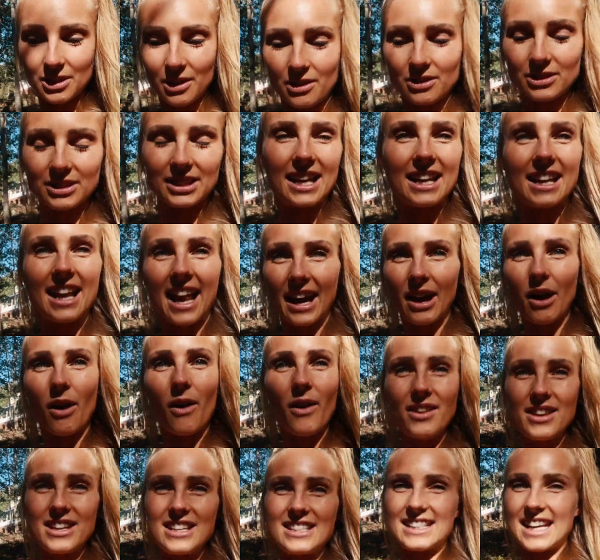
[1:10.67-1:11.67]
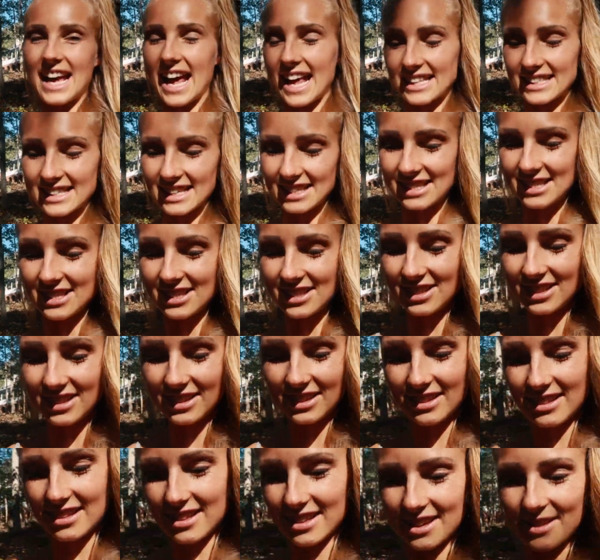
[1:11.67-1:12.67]
closed, and like all these gas stations
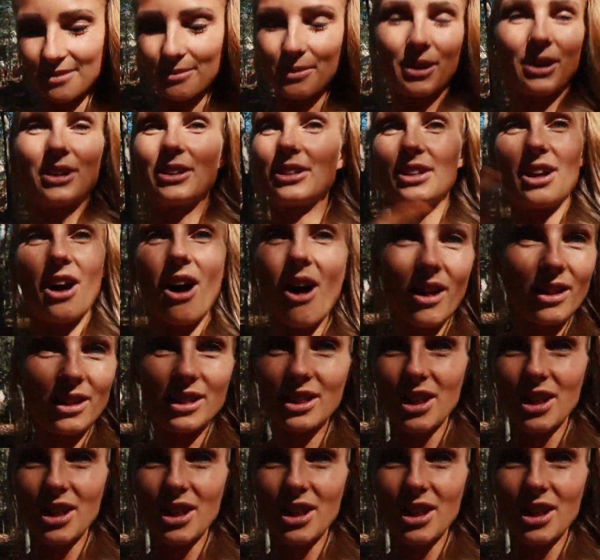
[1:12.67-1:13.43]
were all